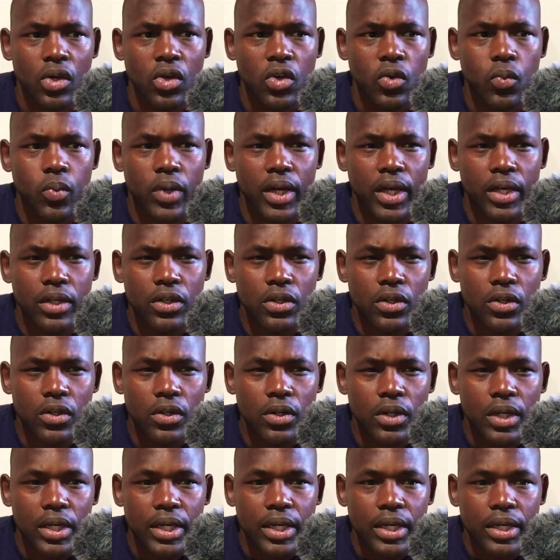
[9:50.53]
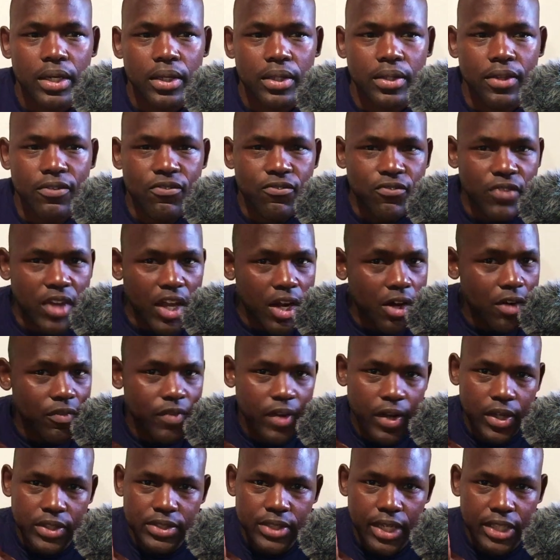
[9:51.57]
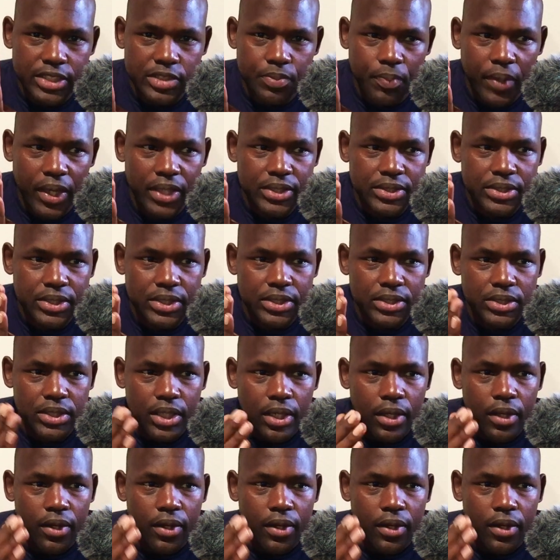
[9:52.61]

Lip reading: where they're very, very tight spaces,